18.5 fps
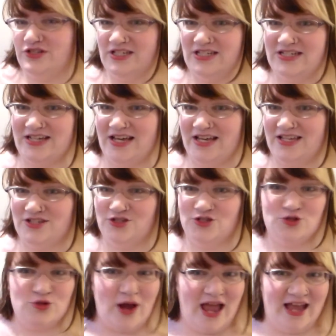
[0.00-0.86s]
usually
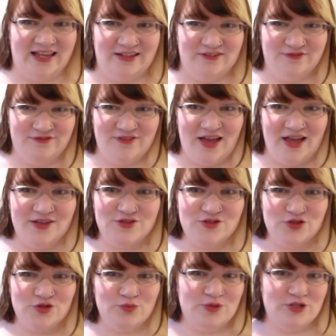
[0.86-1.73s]
does Dragon
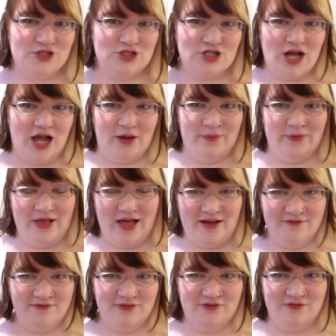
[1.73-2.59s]
Fest, which I will
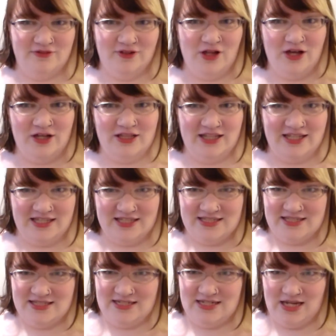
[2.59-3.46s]
have the vlog
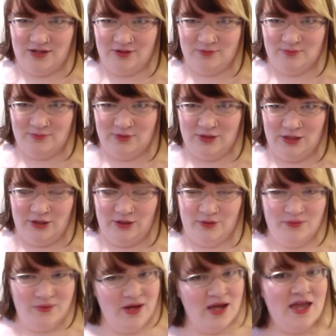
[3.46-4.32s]
links down
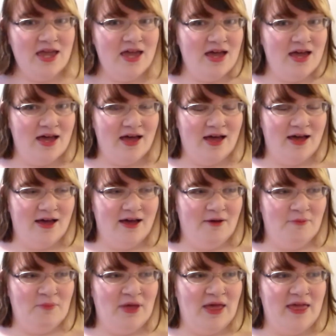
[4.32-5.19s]
below.
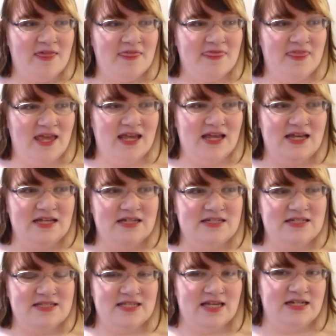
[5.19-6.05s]
Um,
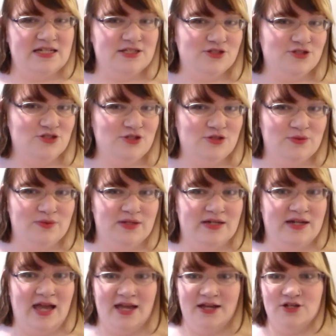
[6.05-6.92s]
they decided to do
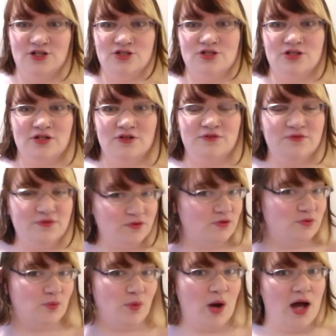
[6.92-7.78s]
an extra
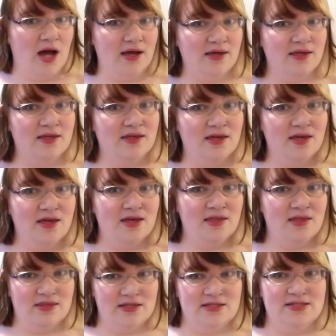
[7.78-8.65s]
food walk
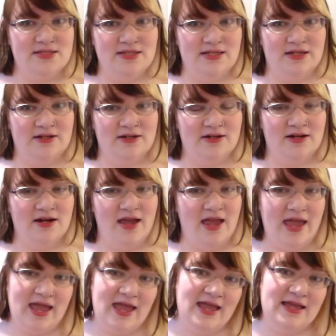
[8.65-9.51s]
this year,
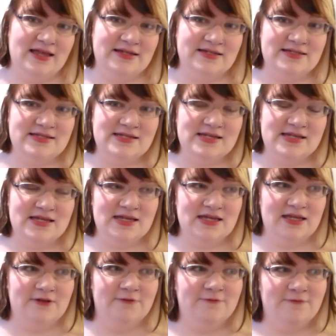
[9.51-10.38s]
and
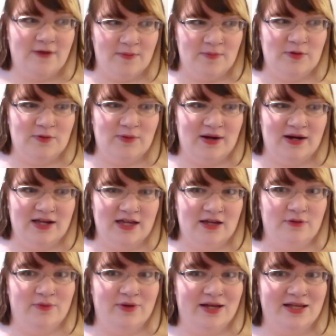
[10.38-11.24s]
in
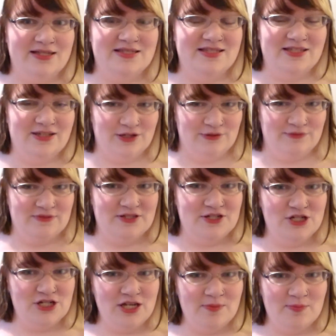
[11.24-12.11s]
February it was Year of
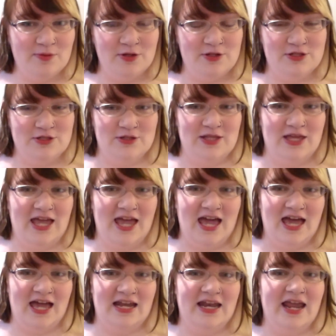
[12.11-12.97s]
the Sheep, so they
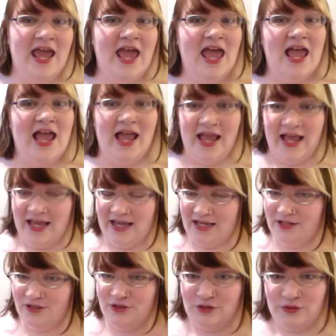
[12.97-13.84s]
had
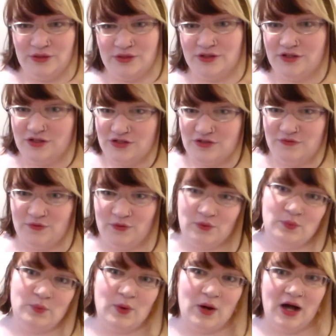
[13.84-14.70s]
a New Year's
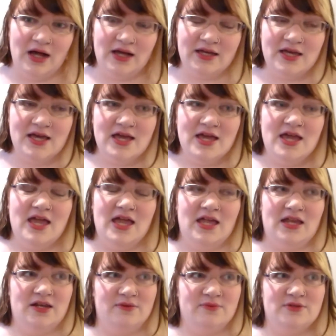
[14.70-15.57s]
food walk,
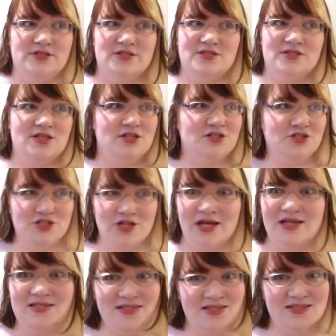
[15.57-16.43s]
and it was
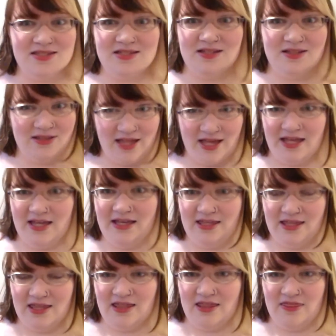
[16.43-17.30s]
just
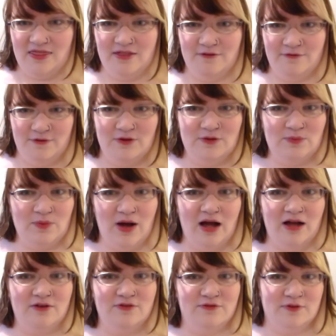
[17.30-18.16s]
like the food
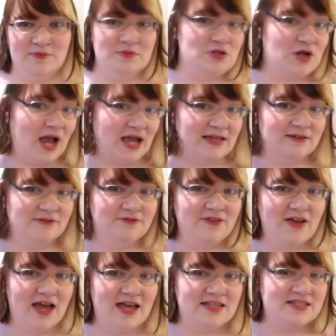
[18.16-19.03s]
walk from Dragon
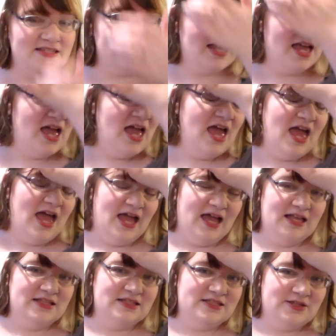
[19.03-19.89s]
Fest.
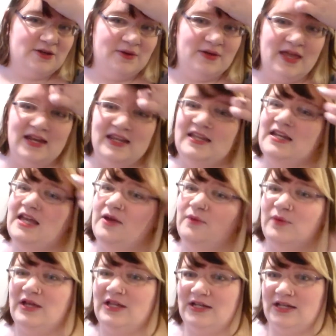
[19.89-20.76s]
And so Kenny and
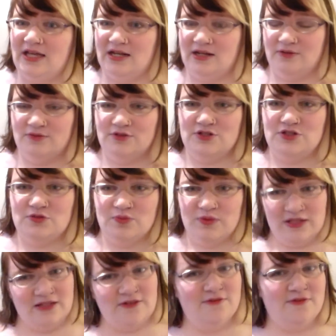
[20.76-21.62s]
I went, and it
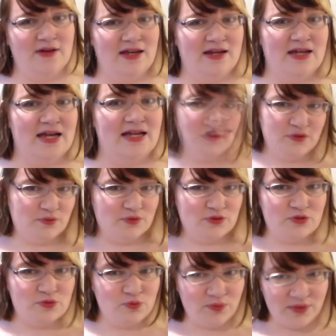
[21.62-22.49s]
was really fun. The food
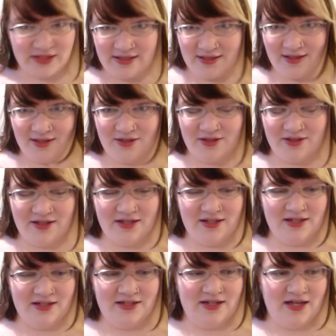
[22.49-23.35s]
was really
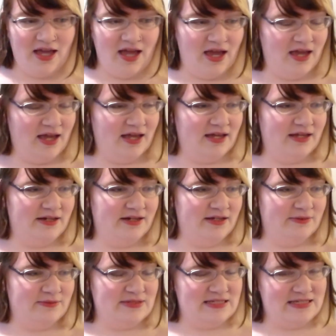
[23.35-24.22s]
good,
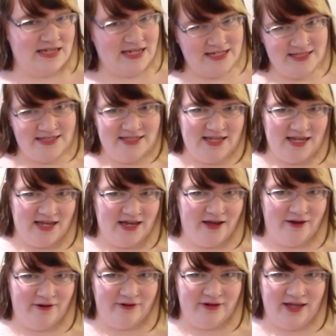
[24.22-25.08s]
and it was a nice day
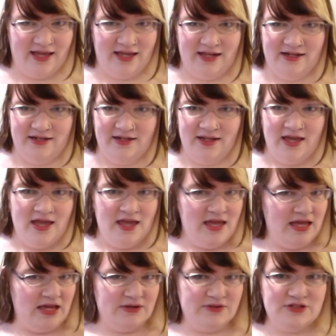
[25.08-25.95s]
out, and
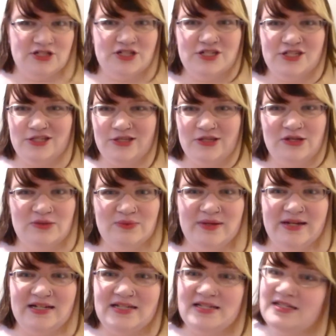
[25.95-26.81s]
it was just a good
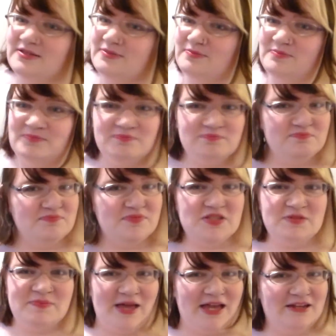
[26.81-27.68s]
way to
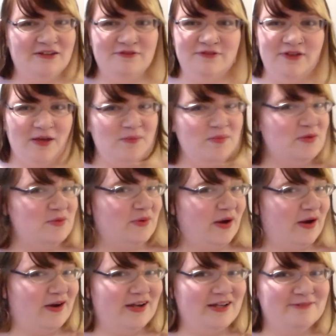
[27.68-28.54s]
spend
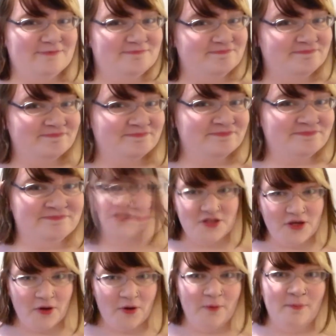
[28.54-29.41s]
February.
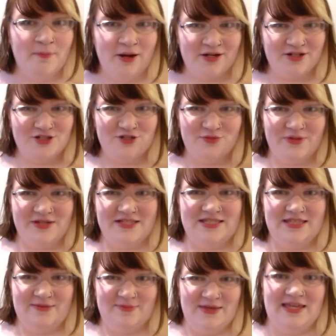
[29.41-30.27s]
So March
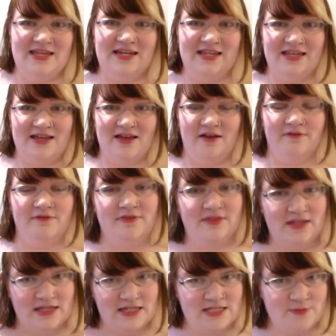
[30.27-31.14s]
was the beginning
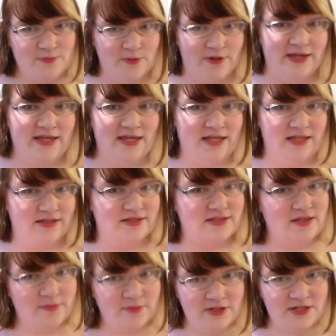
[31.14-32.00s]
of the spring and
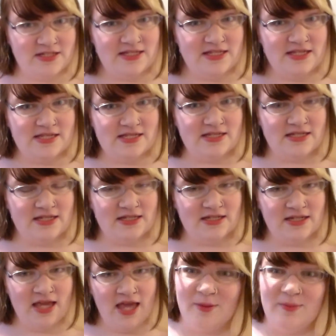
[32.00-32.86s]
summer
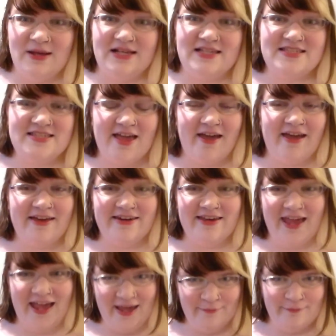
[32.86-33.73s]
season. Starbucks
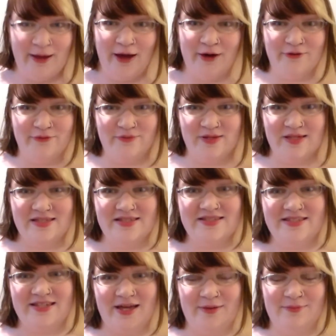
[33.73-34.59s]
had came out with
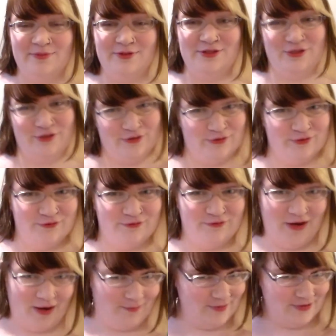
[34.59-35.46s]
some new
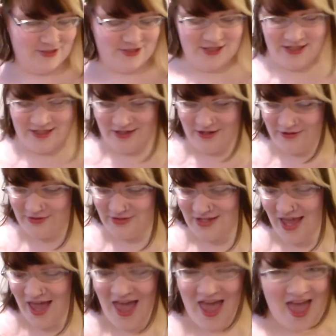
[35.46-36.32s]
Frappuccinos,
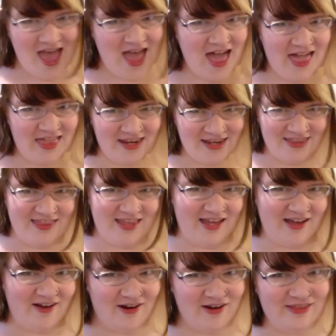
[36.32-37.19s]
and
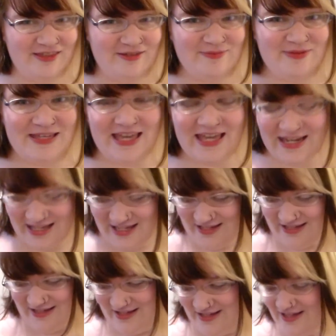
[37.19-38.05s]
they are the
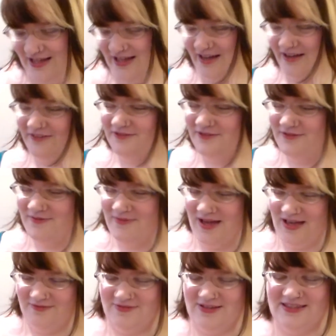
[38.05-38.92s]
beginning of
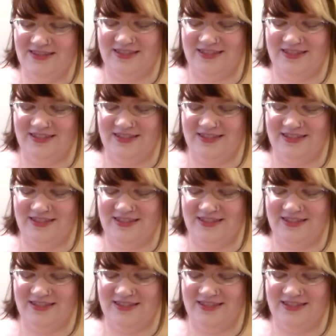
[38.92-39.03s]
my